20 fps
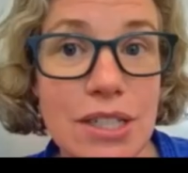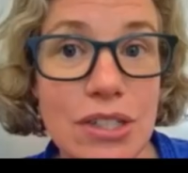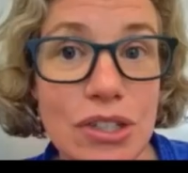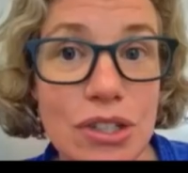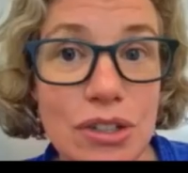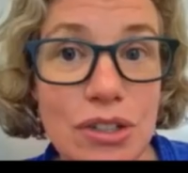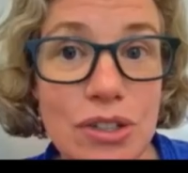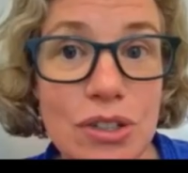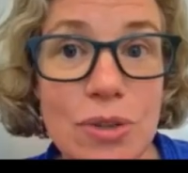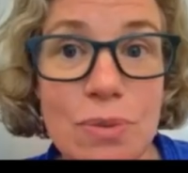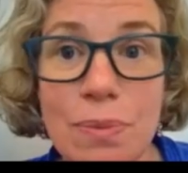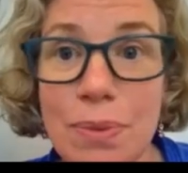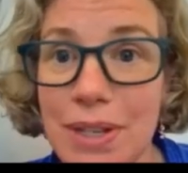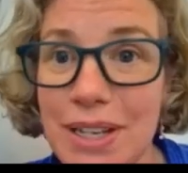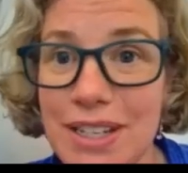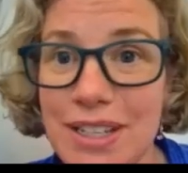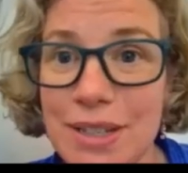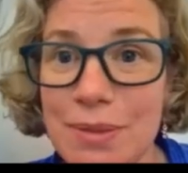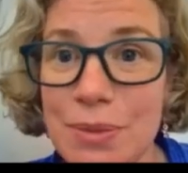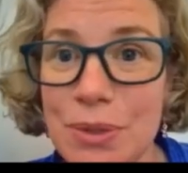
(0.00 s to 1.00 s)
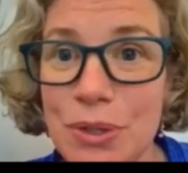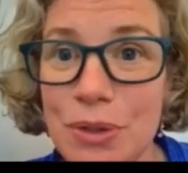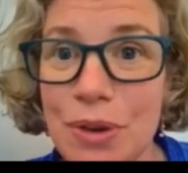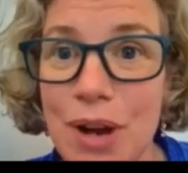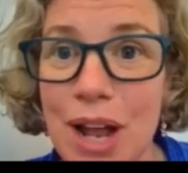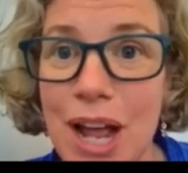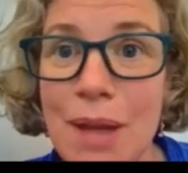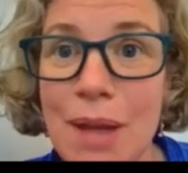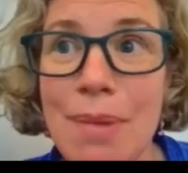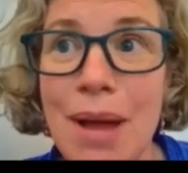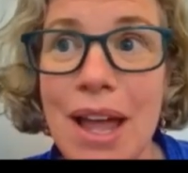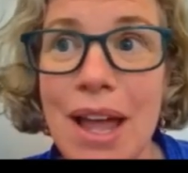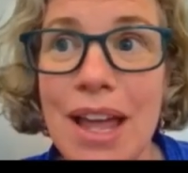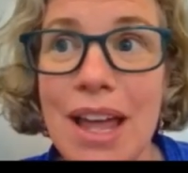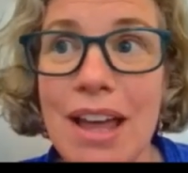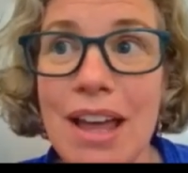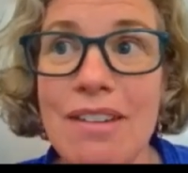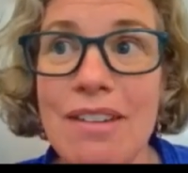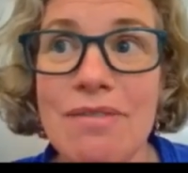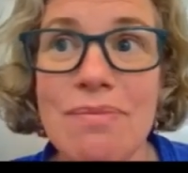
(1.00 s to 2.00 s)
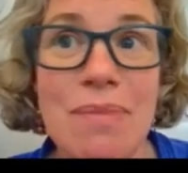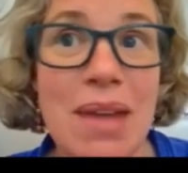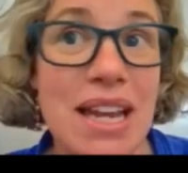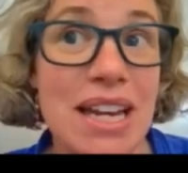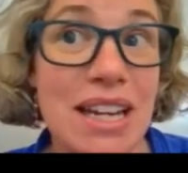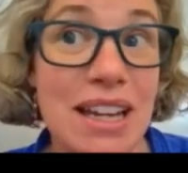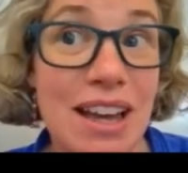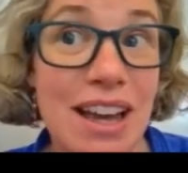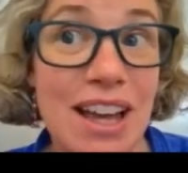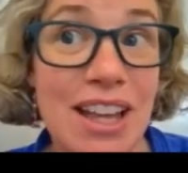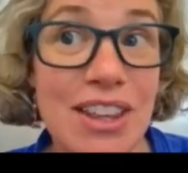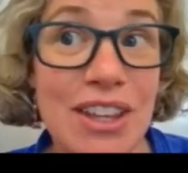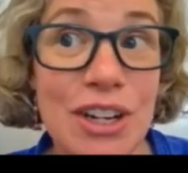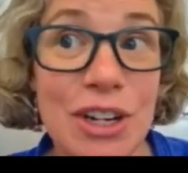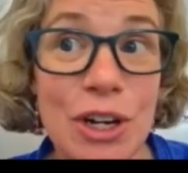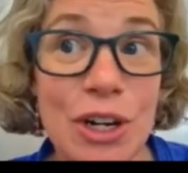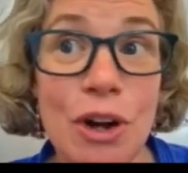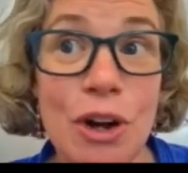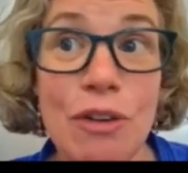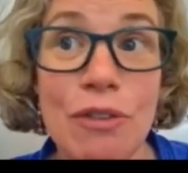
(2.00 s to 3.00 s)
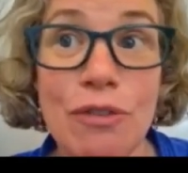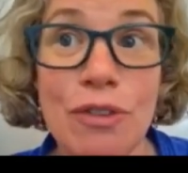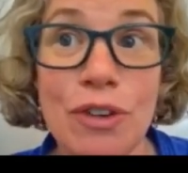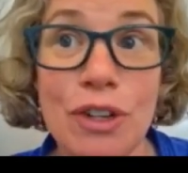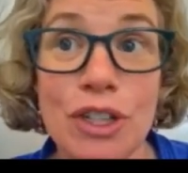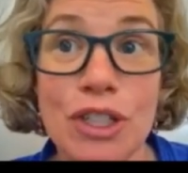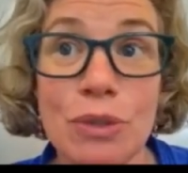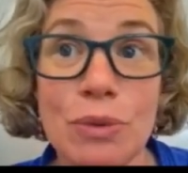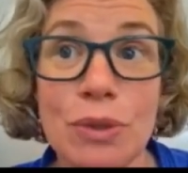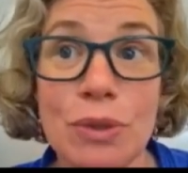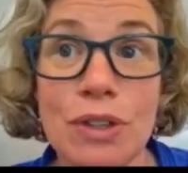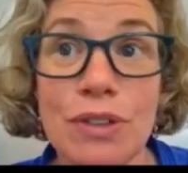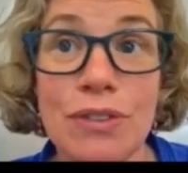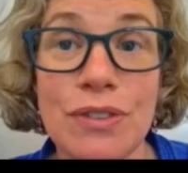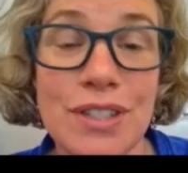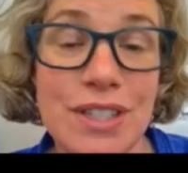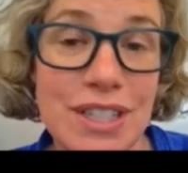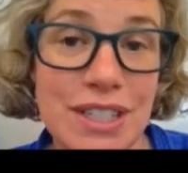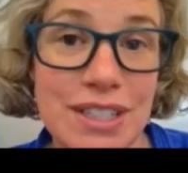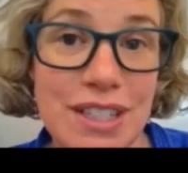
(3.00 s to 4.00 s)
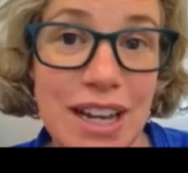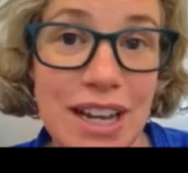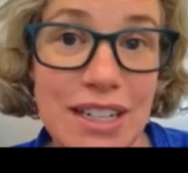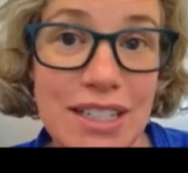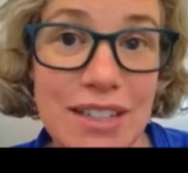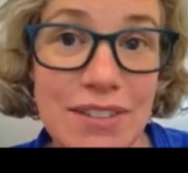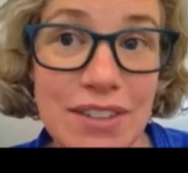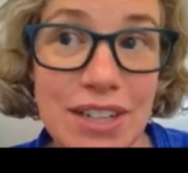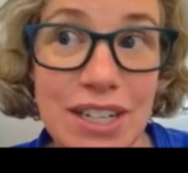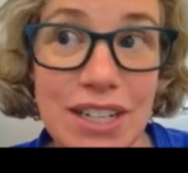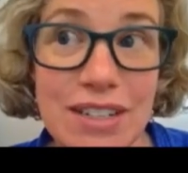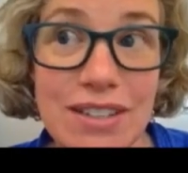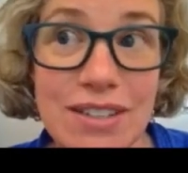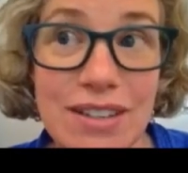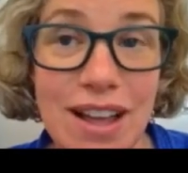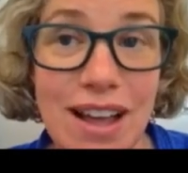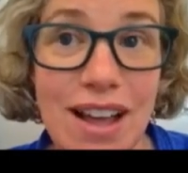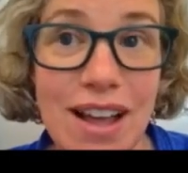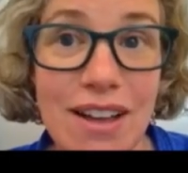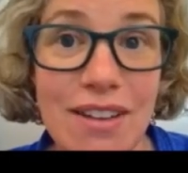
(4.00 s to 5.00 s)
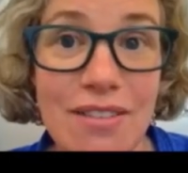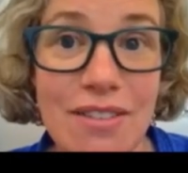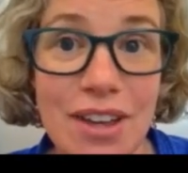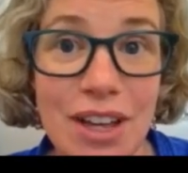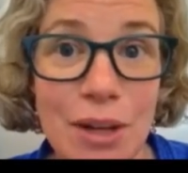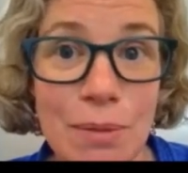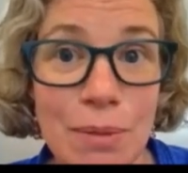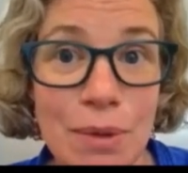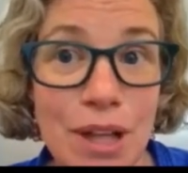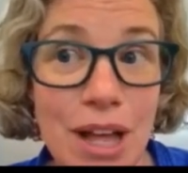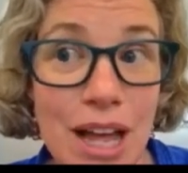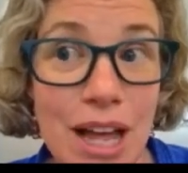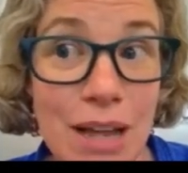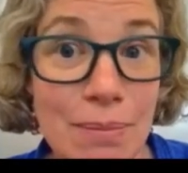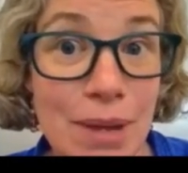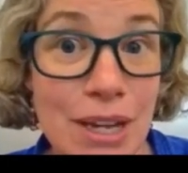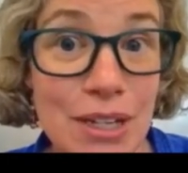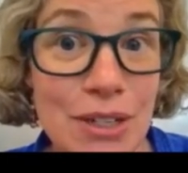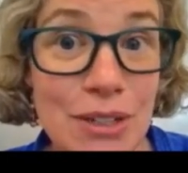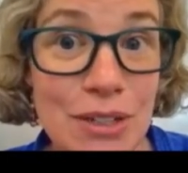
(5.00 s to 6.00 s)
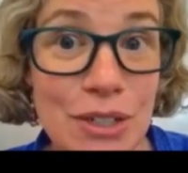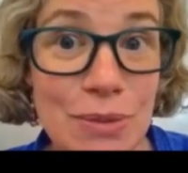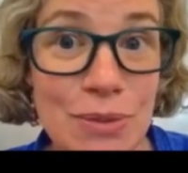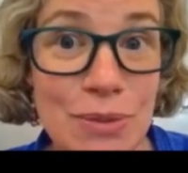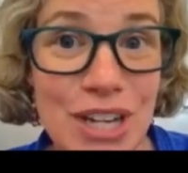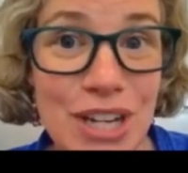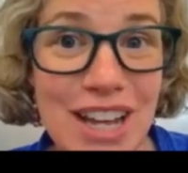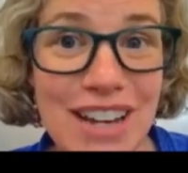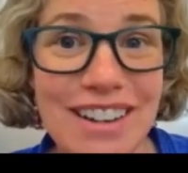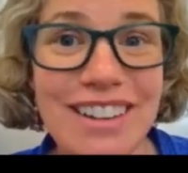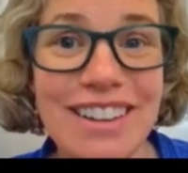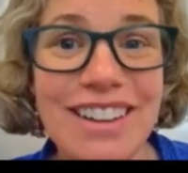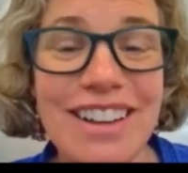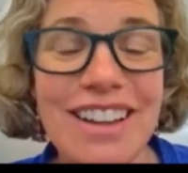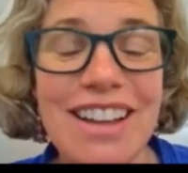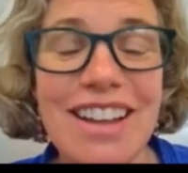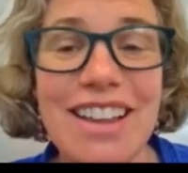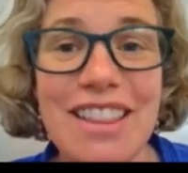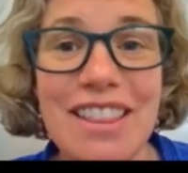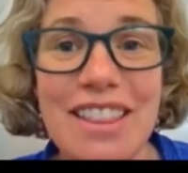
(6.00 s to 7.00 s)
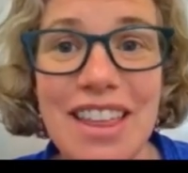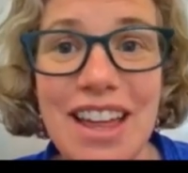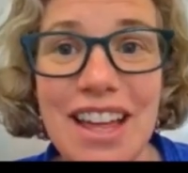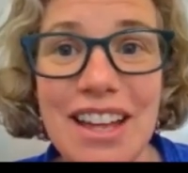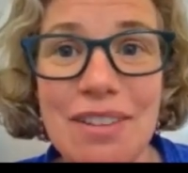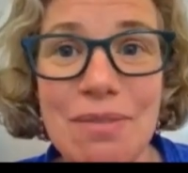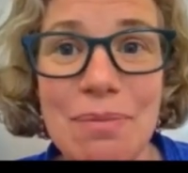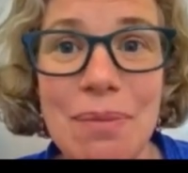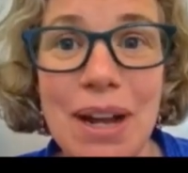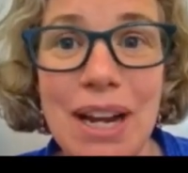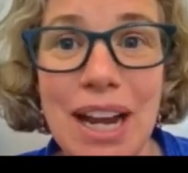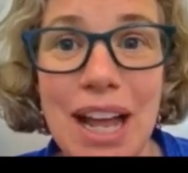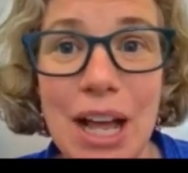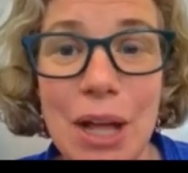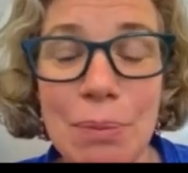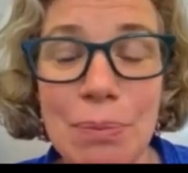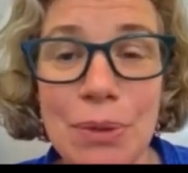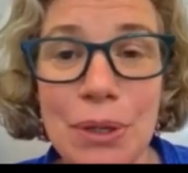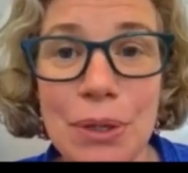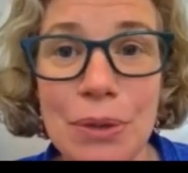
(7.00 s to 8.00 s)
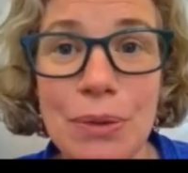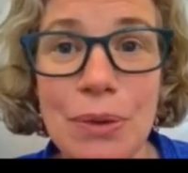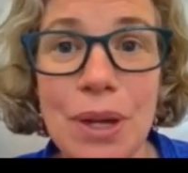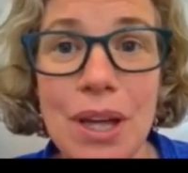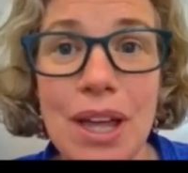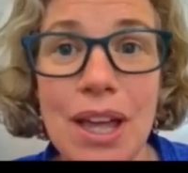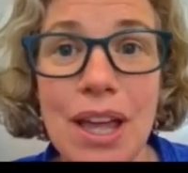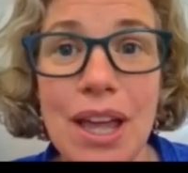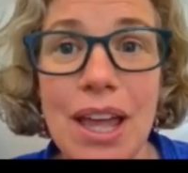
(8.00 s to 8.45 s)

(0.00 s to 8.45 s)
Teachers, please subscribe. I have many other virtual physics activities available on my YouTube channel that might help you.